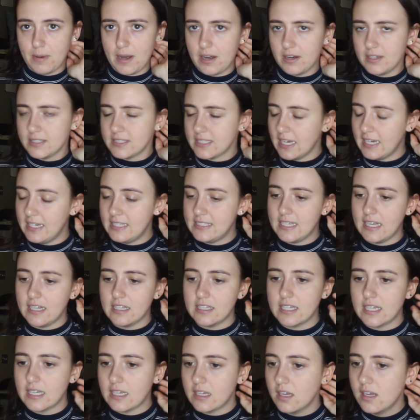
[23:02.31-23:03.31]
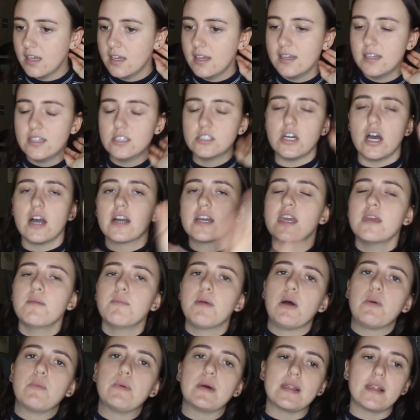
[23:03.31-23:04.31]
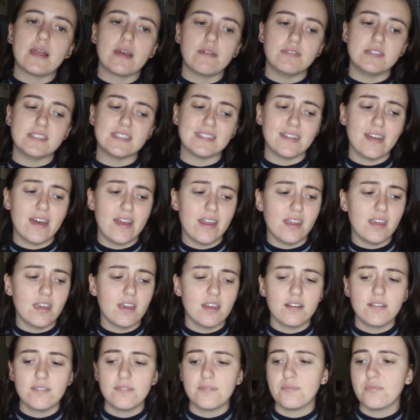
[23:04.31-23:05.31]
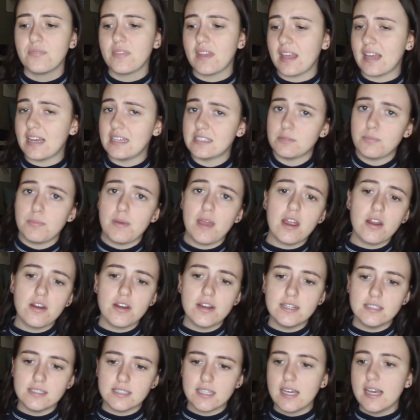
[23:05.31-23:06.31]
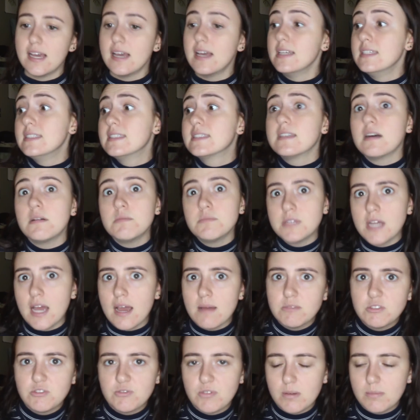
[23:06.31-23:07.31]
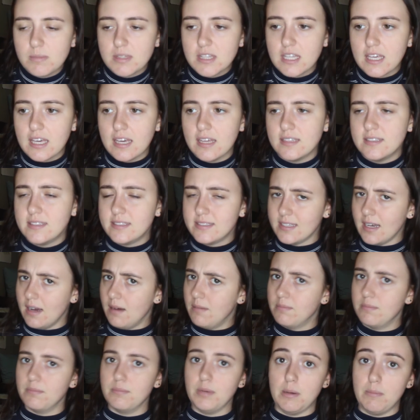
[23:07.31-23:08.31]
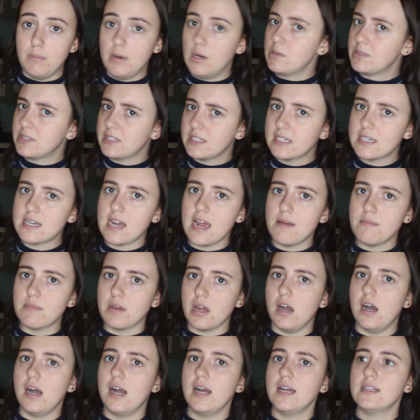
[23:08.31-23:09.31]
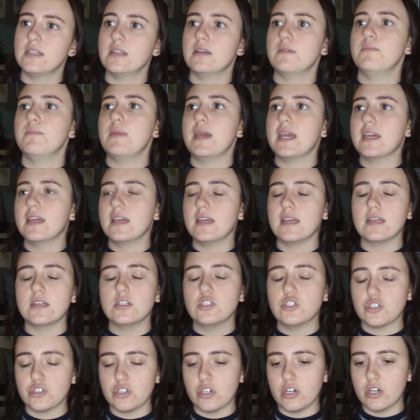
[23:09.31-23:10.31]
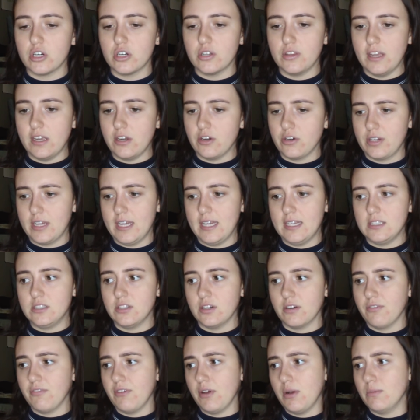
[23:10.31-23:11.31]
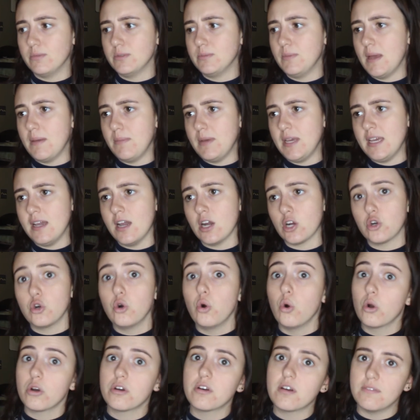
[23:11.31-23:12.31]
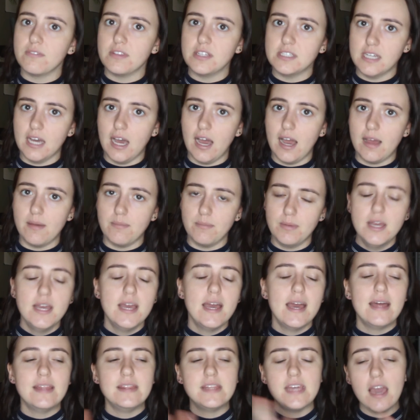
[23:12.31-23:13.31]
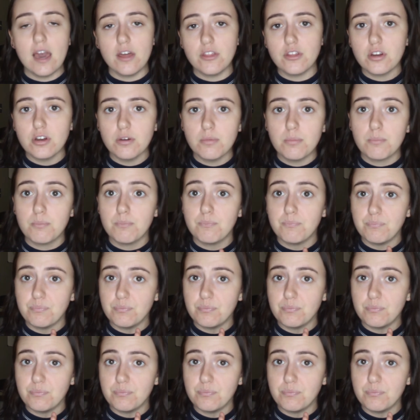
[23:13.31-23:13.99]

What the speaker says: parents, kind of talking about what life is like as a parent, sometimes filming the kids, but most of the time not, making sure that your kids are filmed maybe a quarter of the time. The other